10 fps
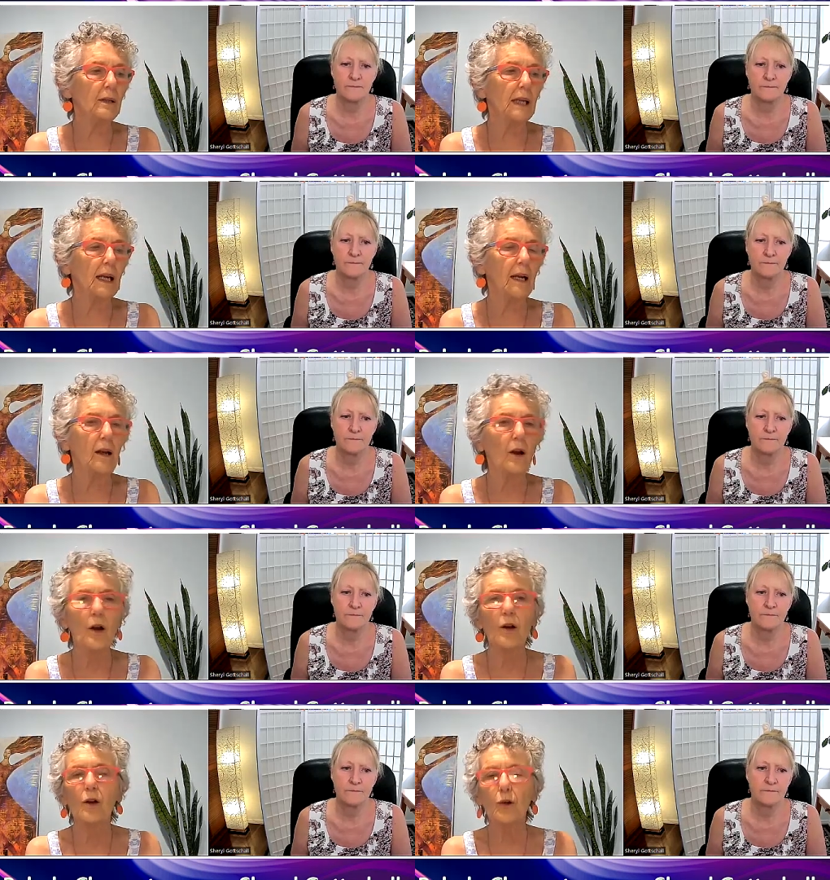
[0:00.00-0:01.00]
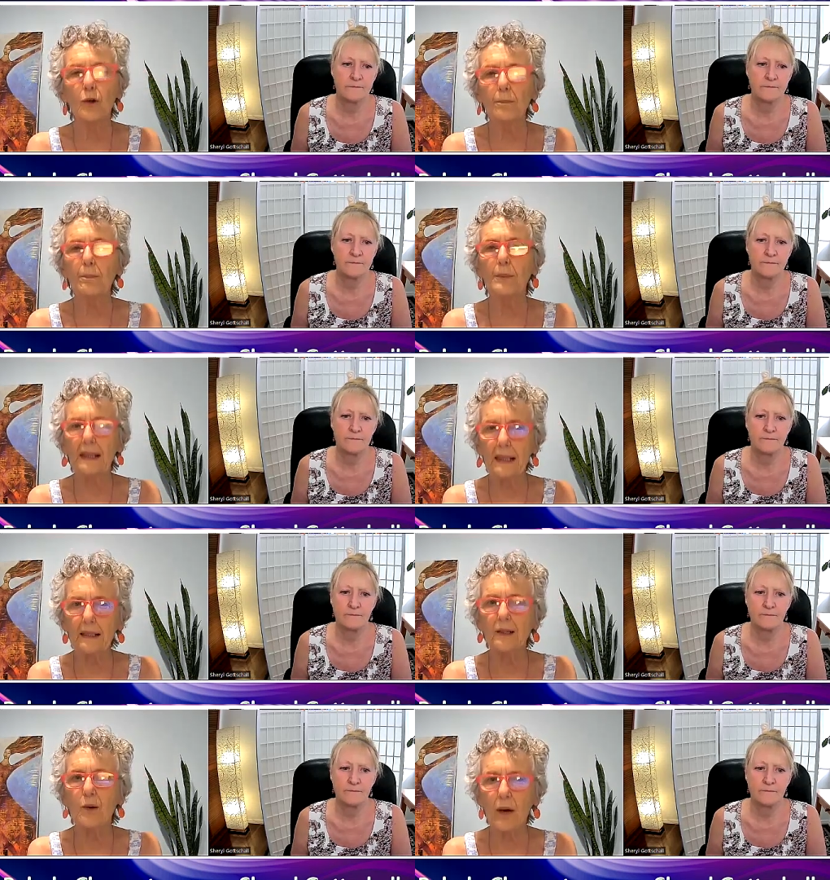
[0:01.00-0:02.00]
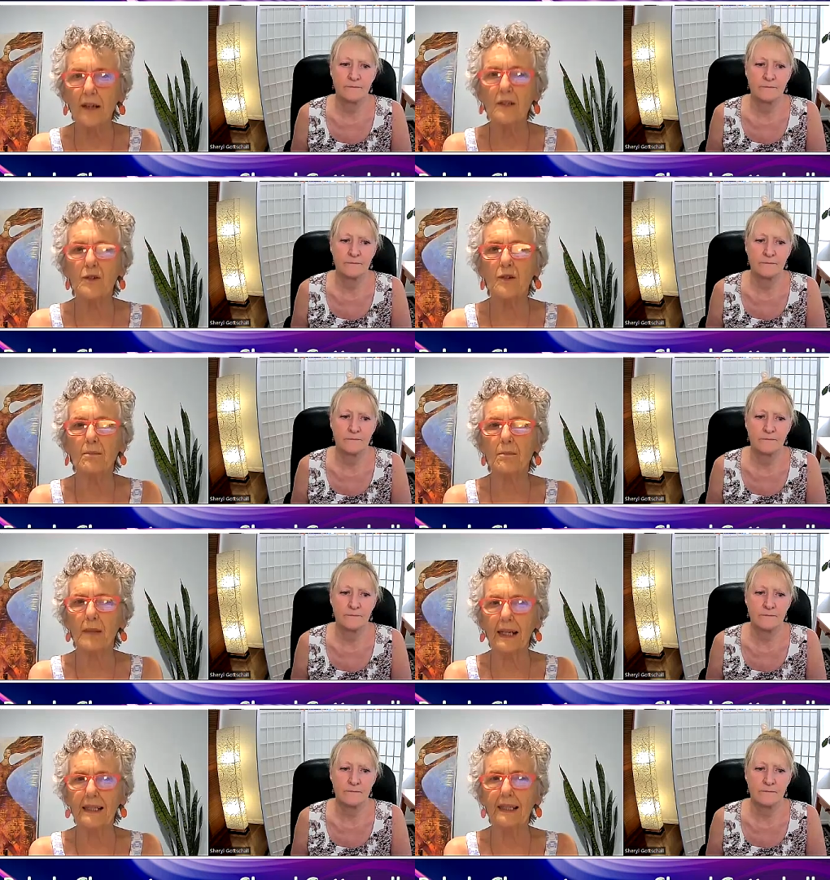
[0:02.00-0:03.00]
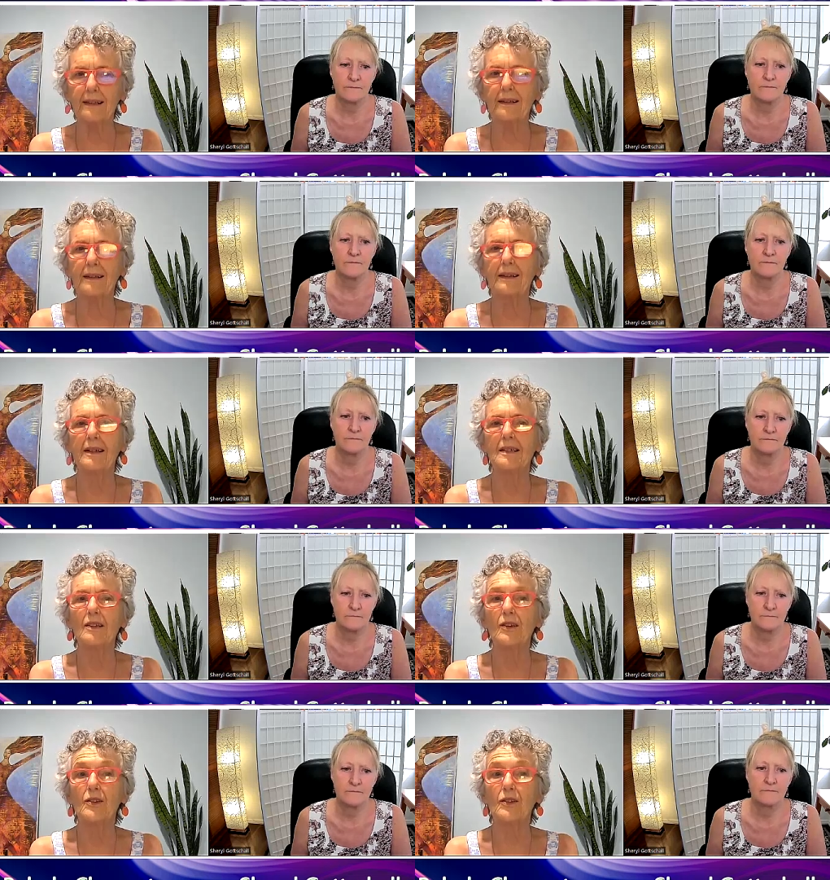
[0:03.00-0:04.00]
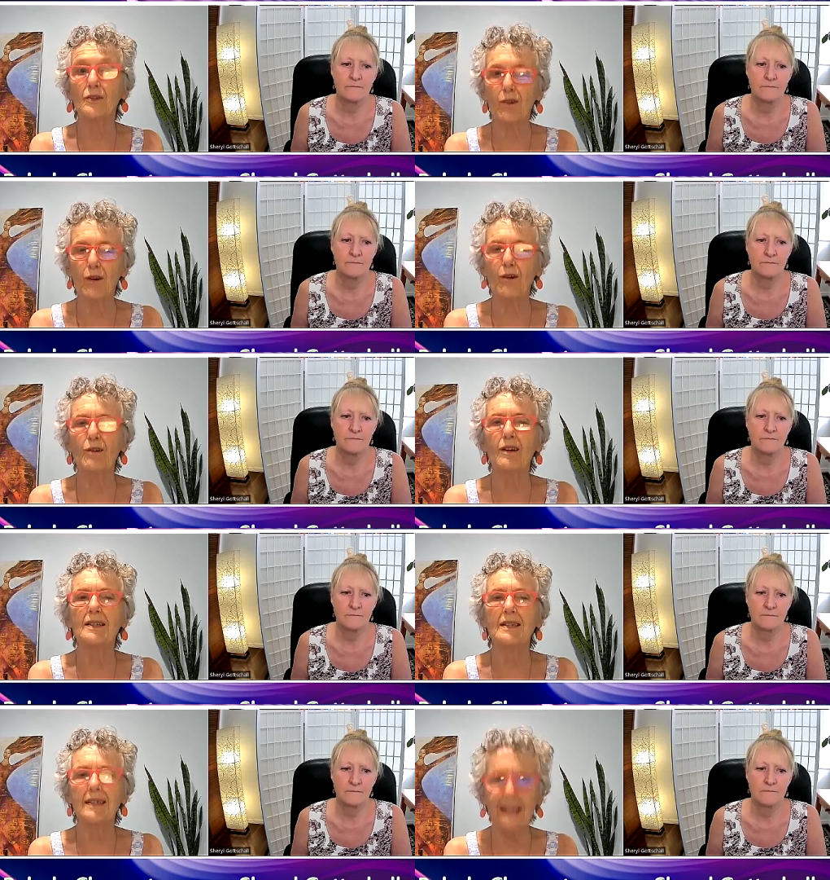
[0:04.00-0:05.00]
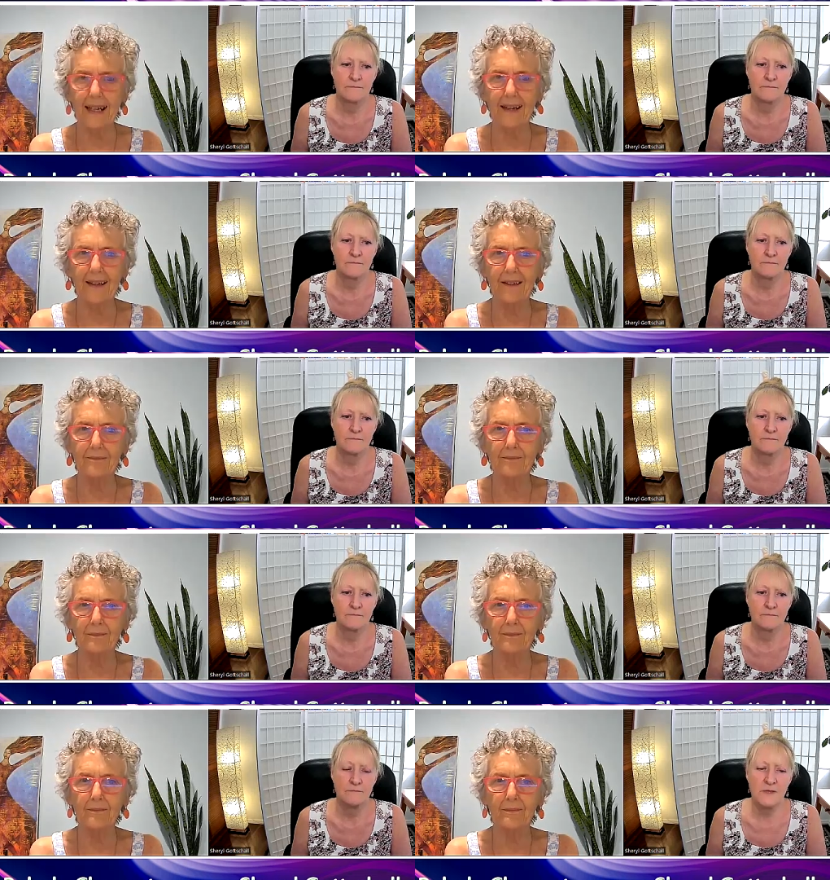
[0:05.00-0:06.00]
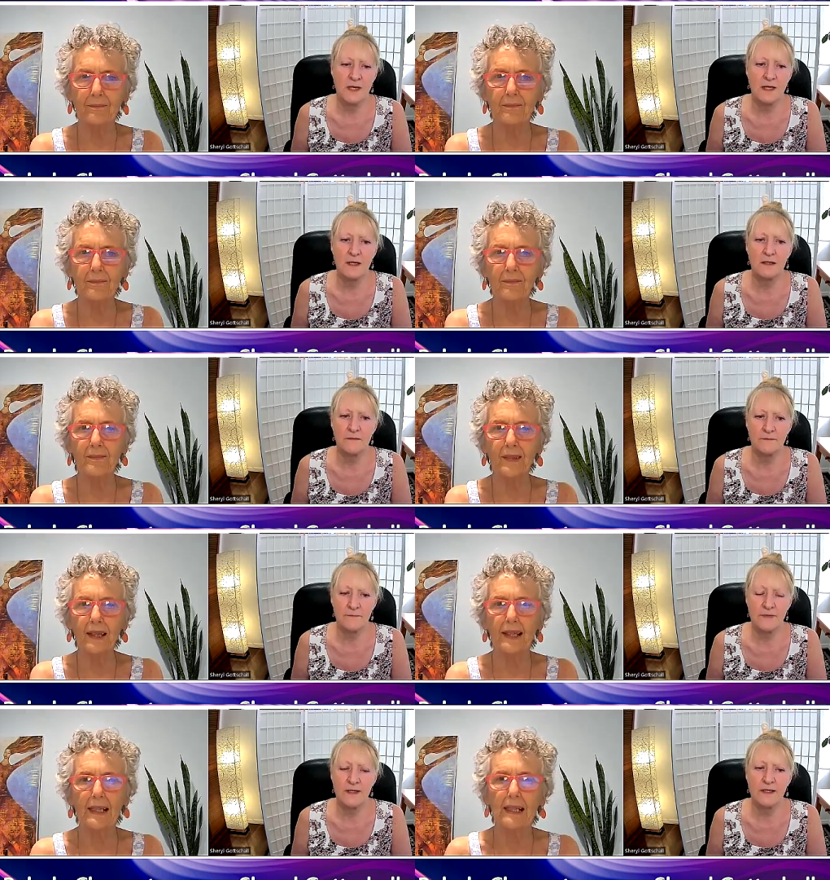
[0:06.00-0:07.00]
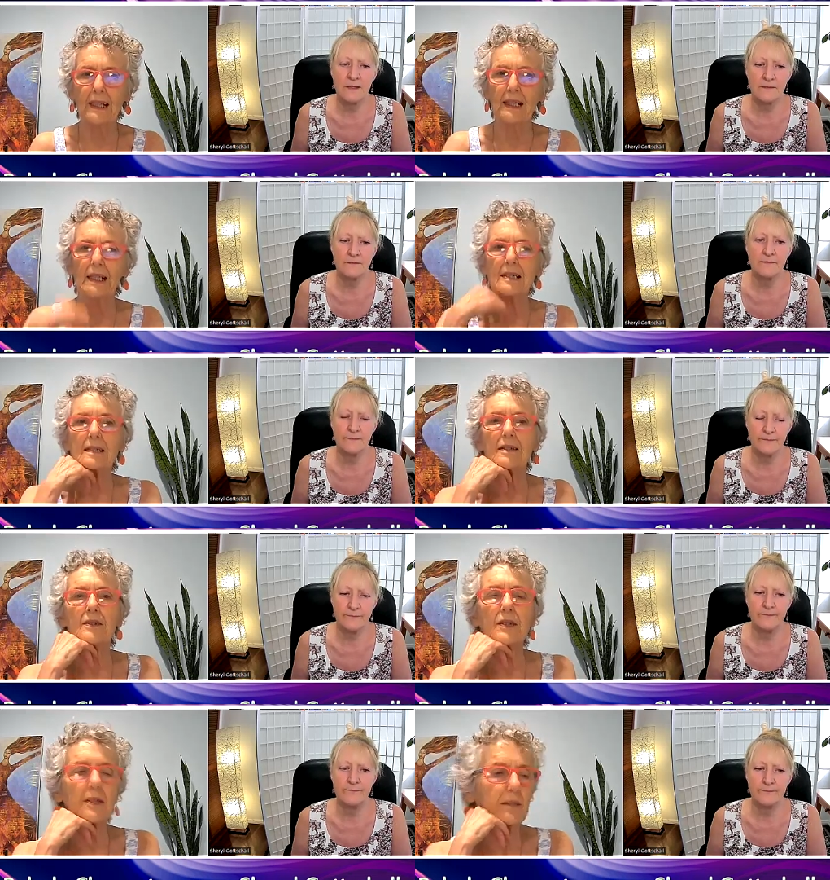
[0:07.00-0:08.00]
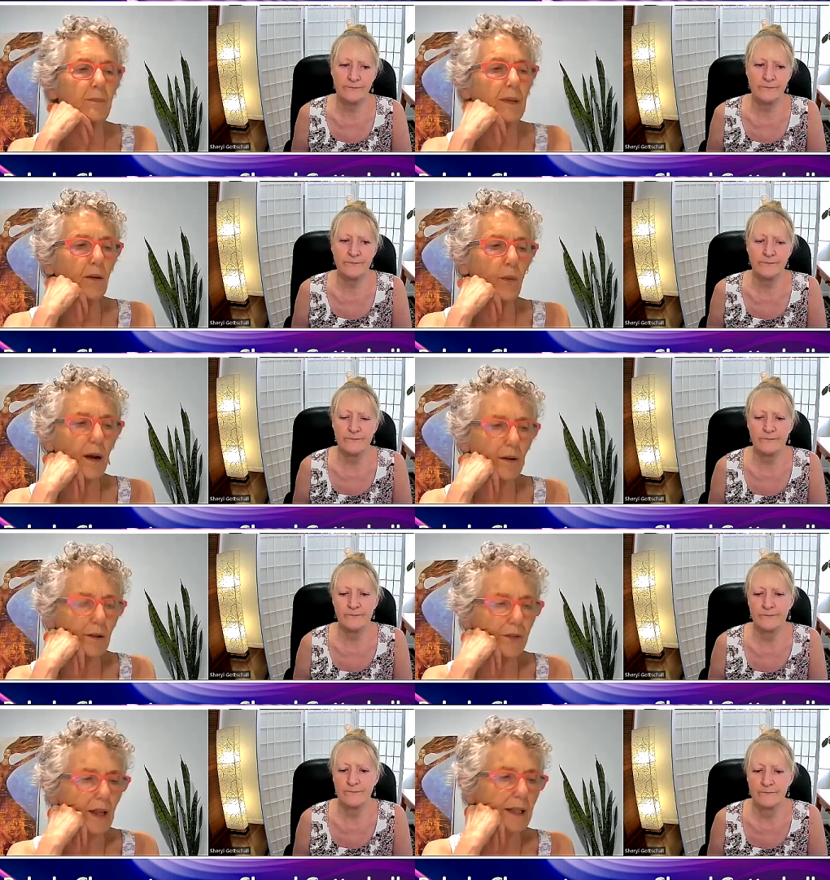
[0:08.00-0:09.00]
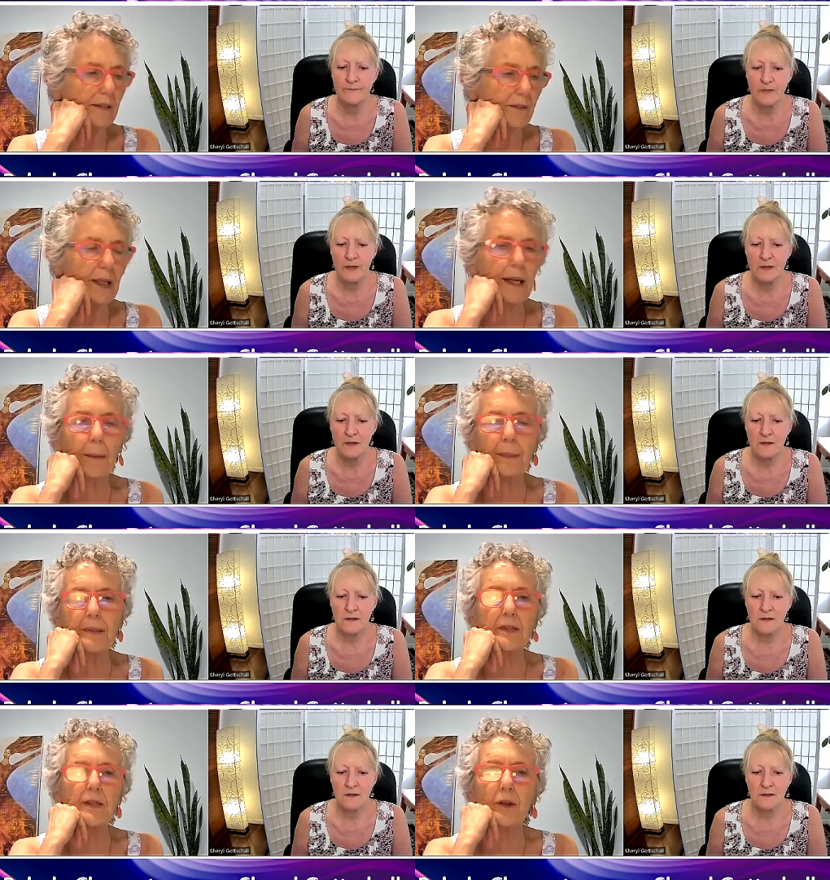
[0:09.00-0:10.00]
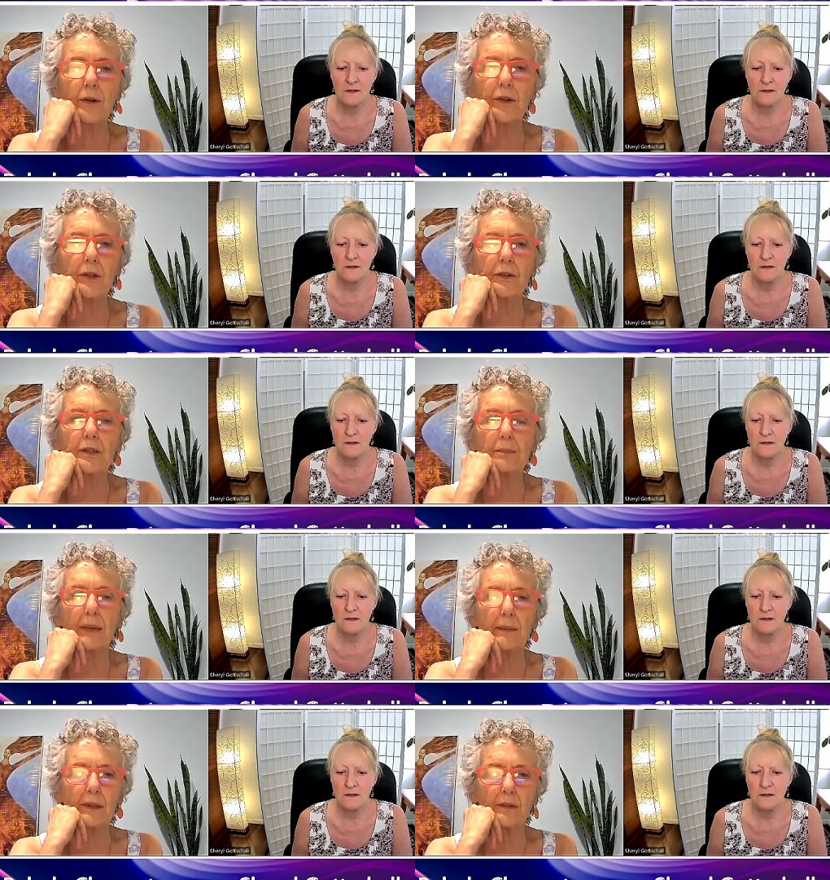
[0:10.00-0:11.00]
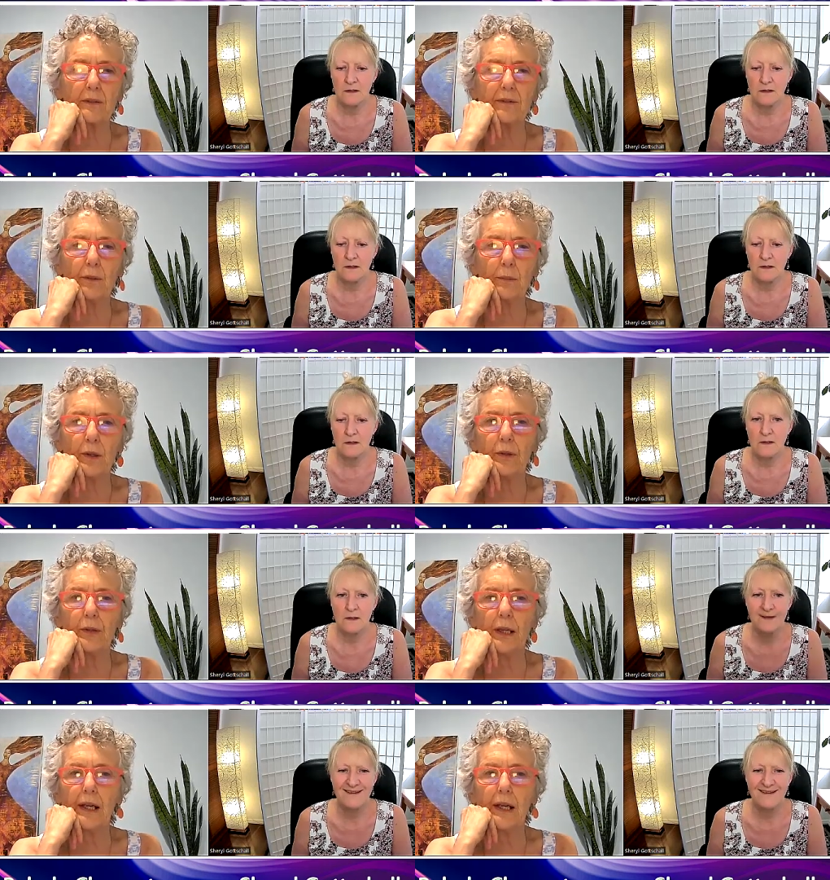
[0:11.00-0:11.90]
Speaker 1: day could be quite a dramatic, strong day.
Speaker 2: Yeah, yeah.
Speaker 1: So just to be aware of that, if that happens, you know, you can just blame it on the full moon.